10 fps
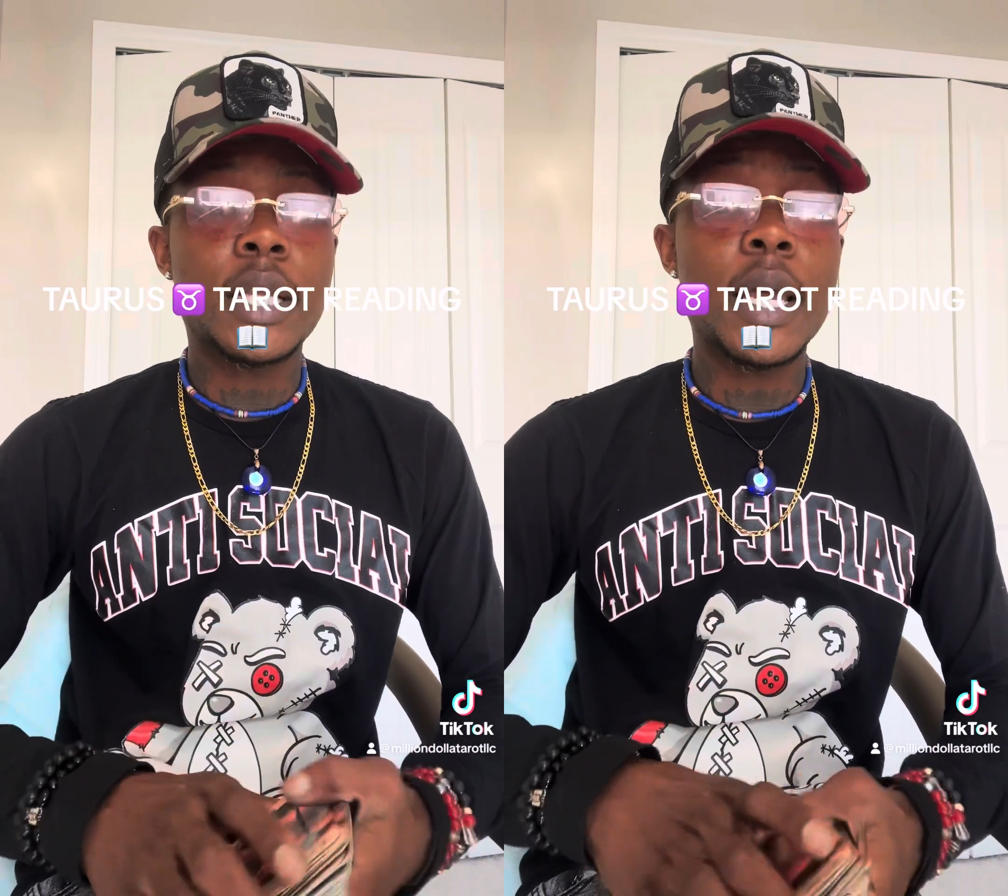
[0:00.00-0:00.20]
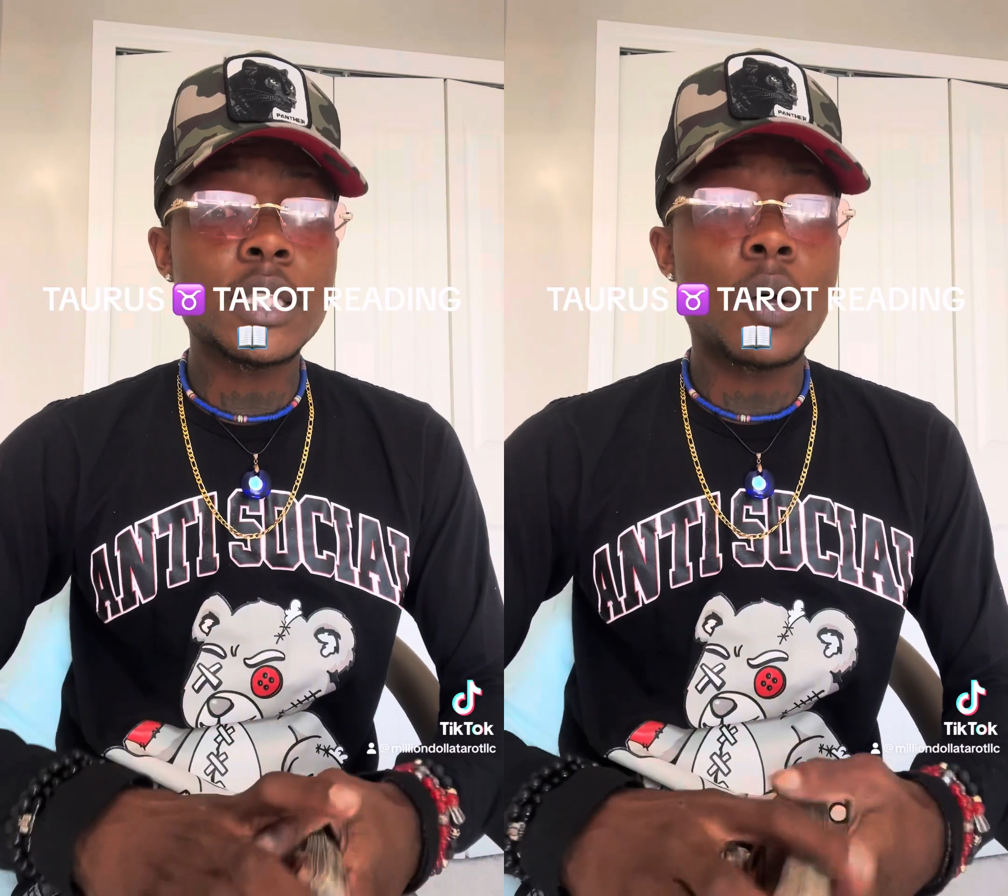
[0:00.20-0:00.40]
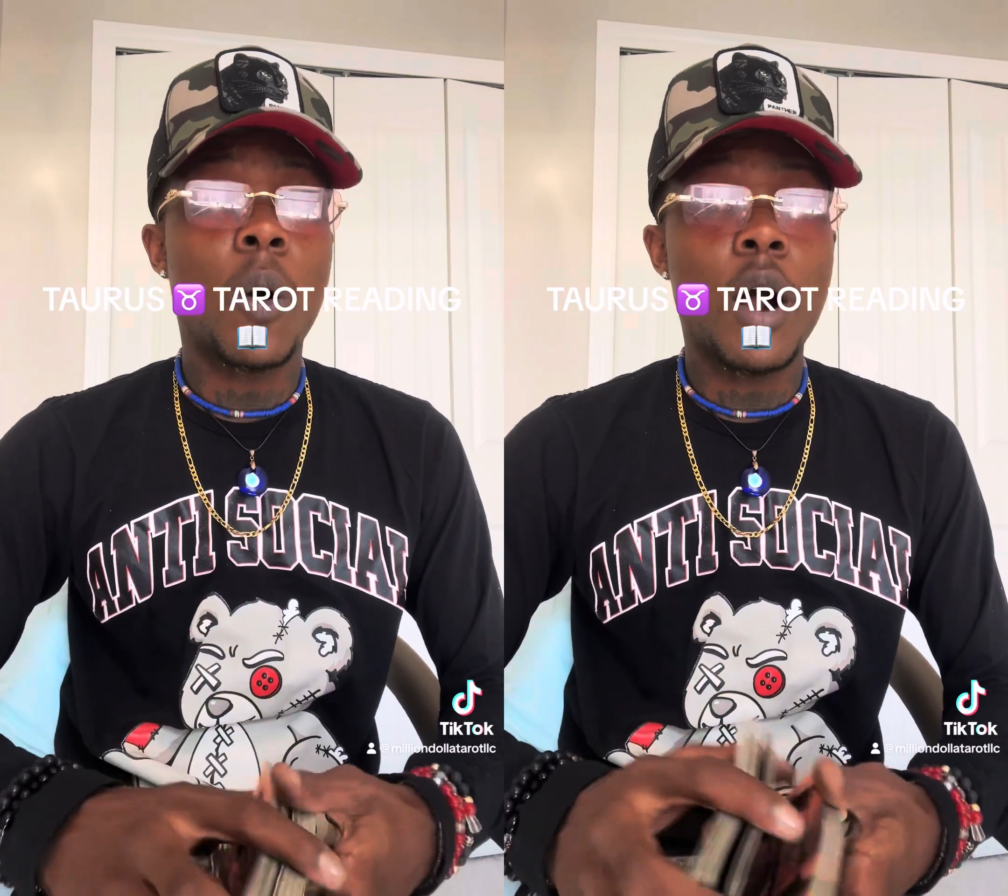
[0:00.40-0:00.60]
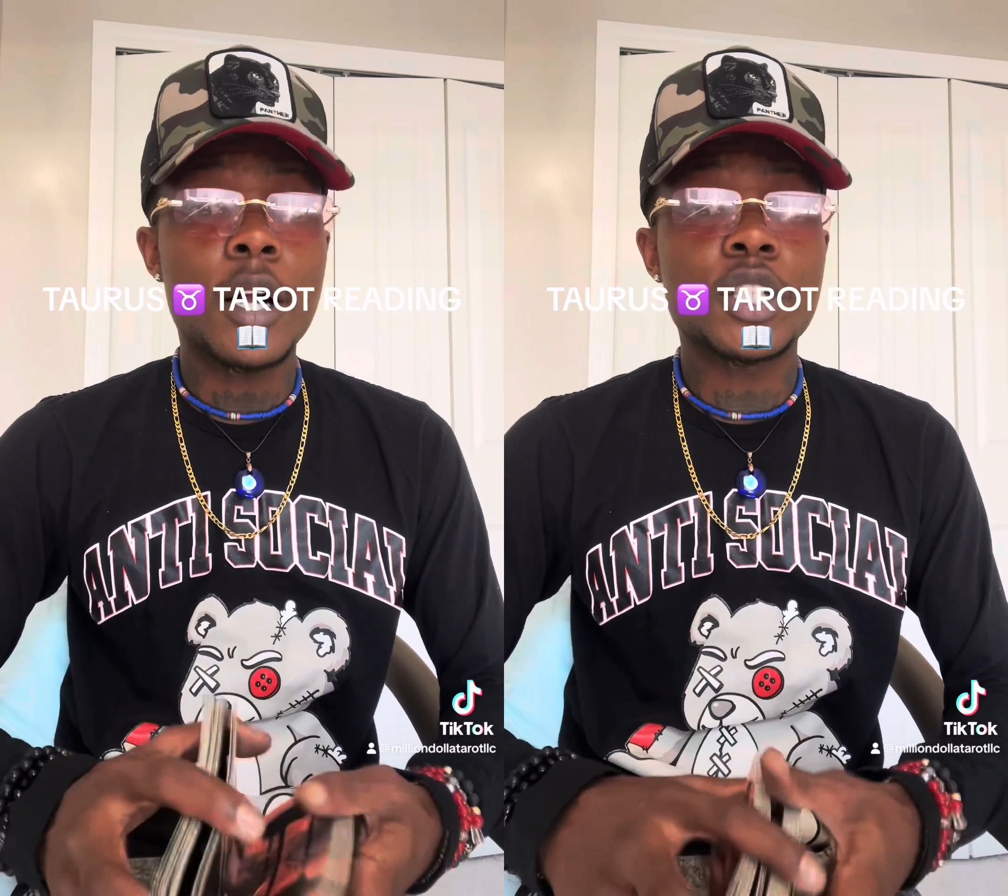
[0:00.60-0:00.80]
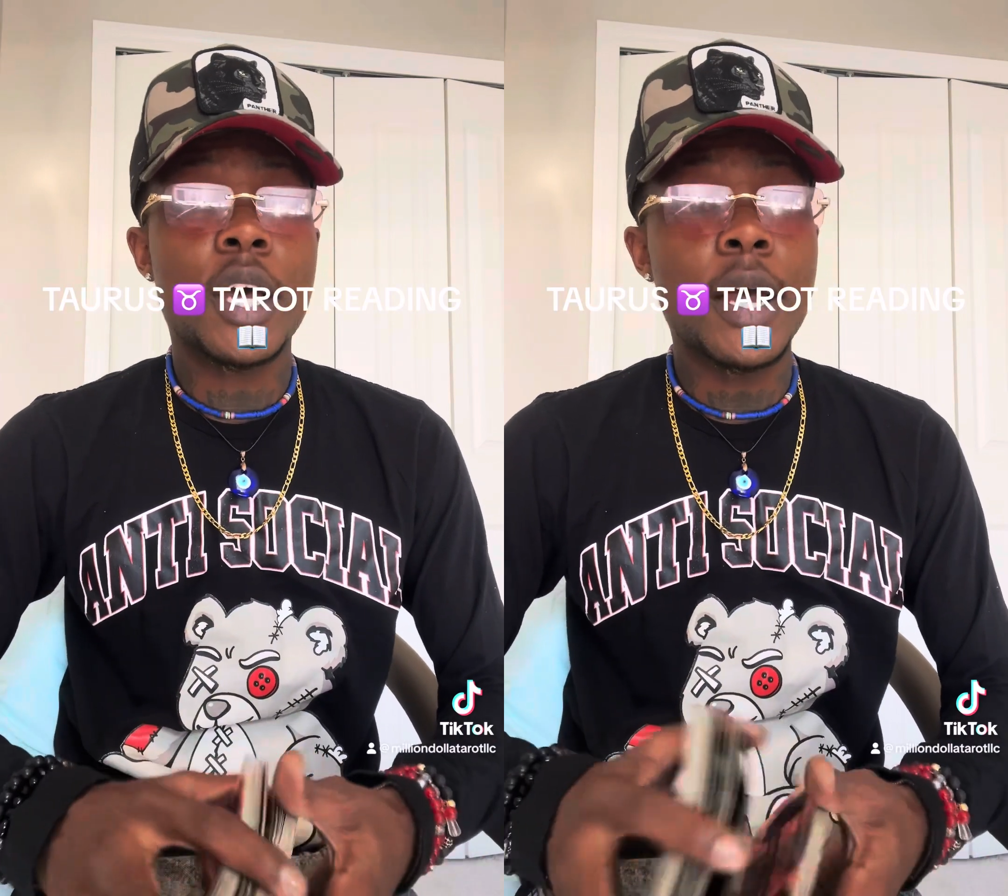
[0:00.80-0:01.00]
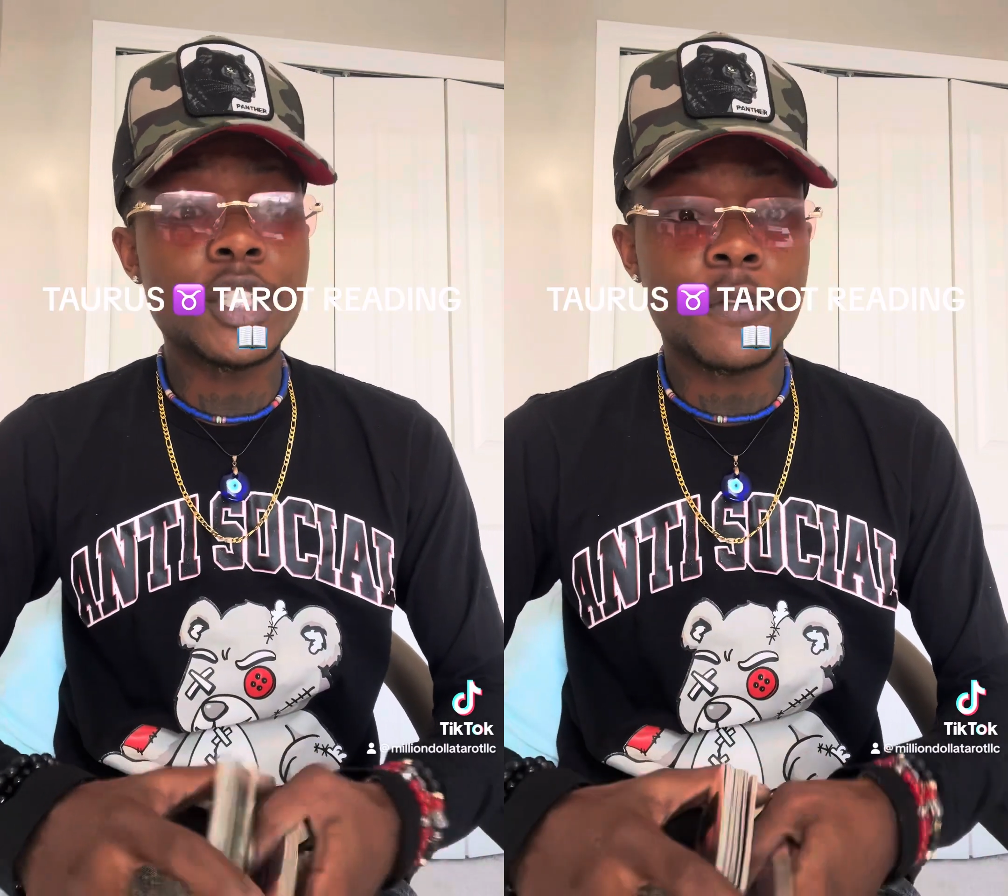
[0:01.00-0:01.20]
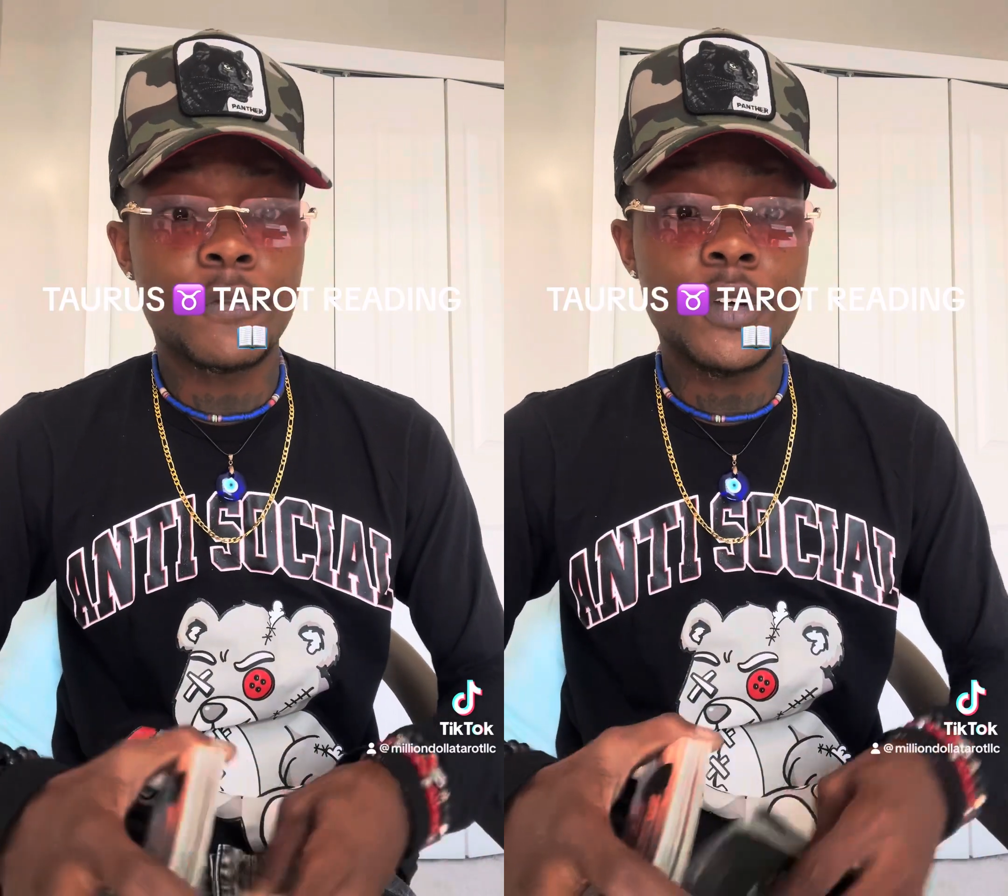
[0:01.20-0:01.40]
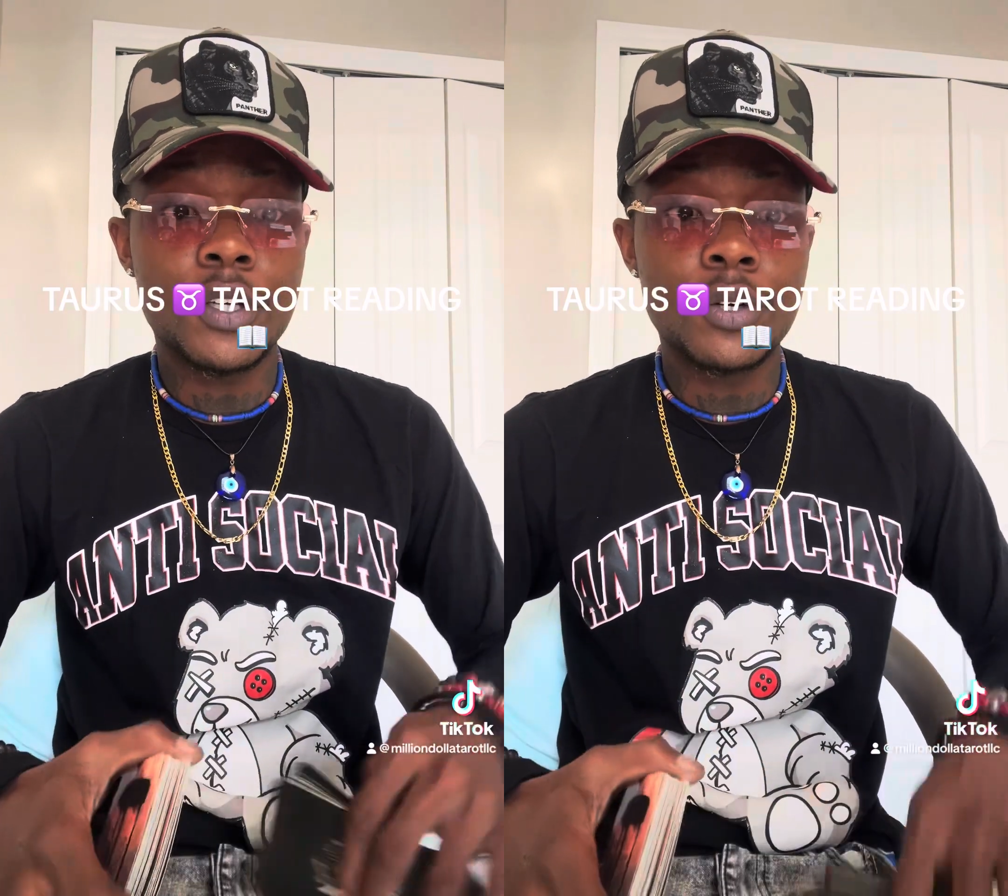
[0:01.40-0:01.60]
Things are changing
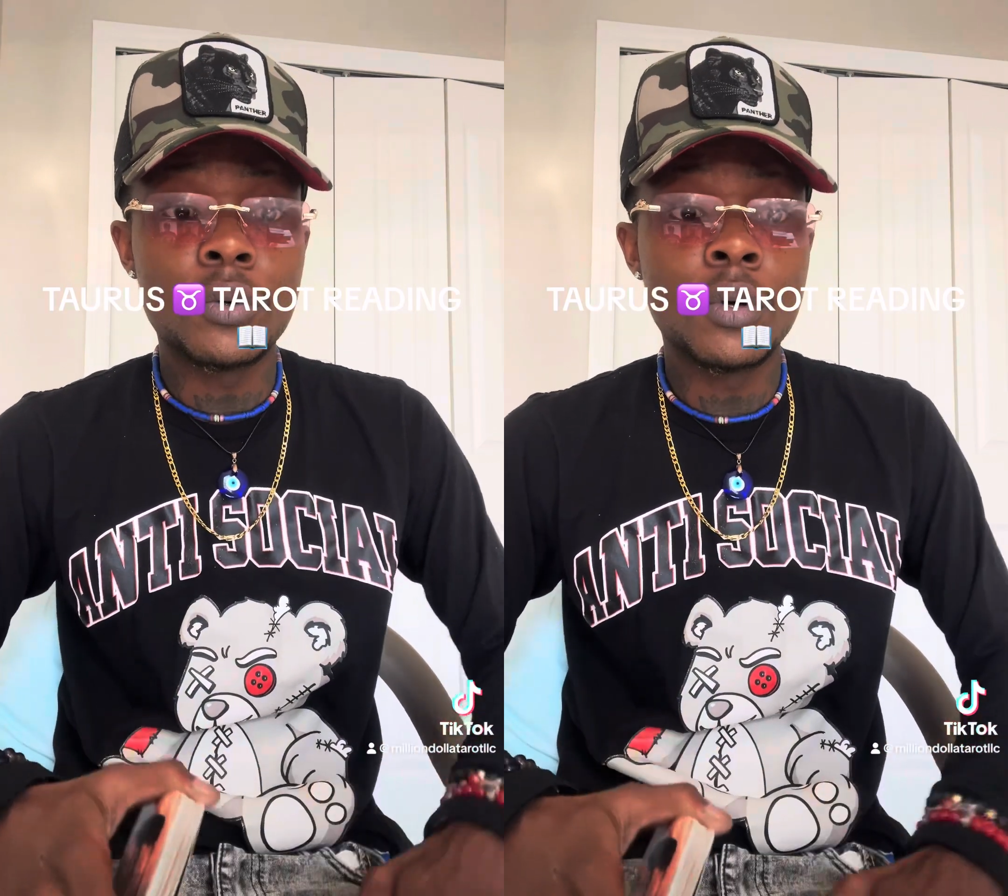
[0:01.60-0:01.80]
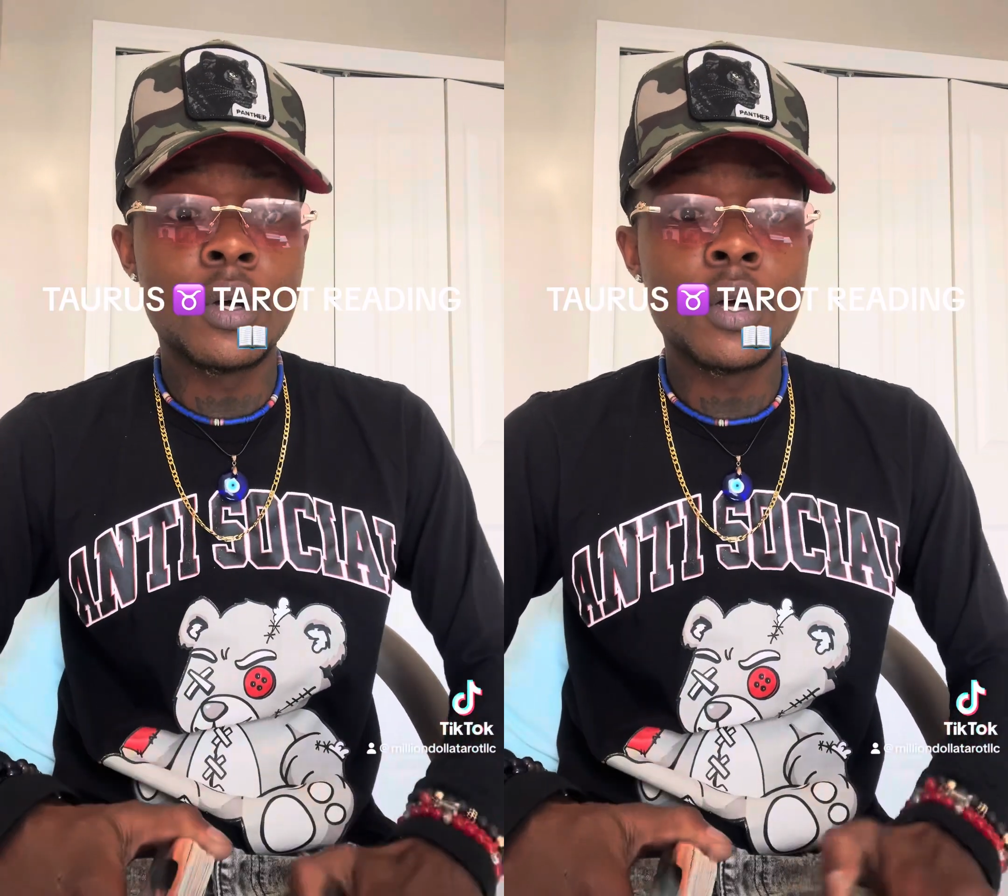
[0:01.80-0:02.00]
for you.